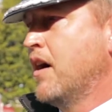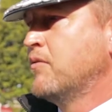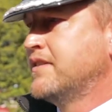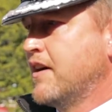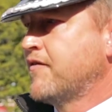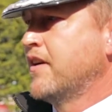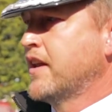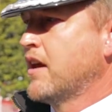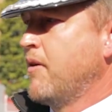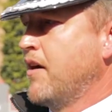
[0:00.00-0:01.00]
I would definitely
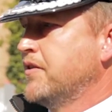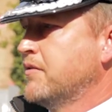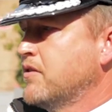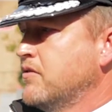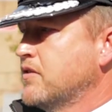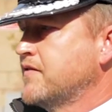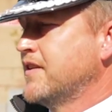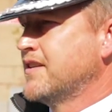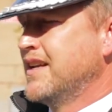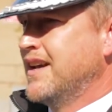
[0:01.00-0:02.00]
go out and do a course
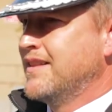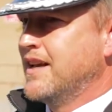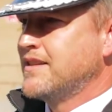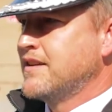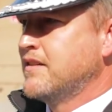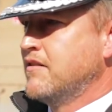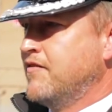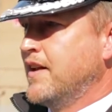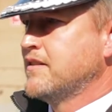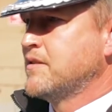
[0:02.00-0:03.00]
first. And that's as an
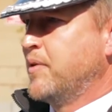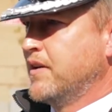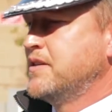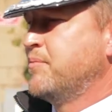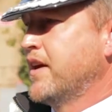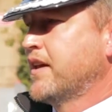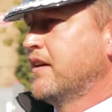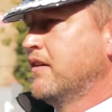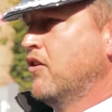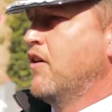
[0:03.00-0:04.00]
advanced police biker
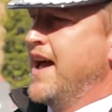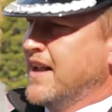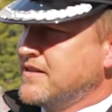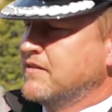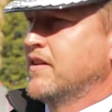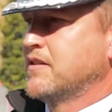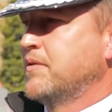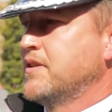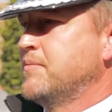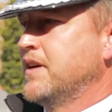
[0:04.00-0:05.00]
or ex-advanced
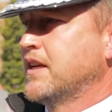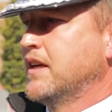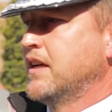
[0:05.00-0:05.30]
police biker.